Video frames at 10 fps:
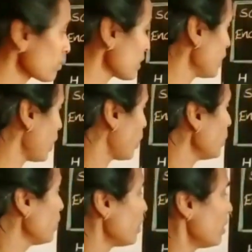Now,
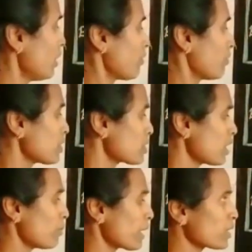which number
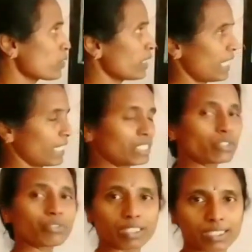I should arrange
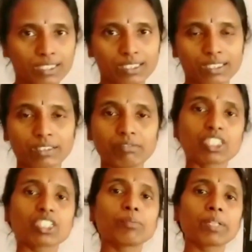first? Which
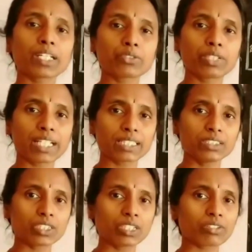number I should arrange,
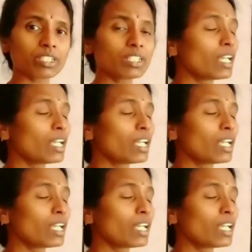children?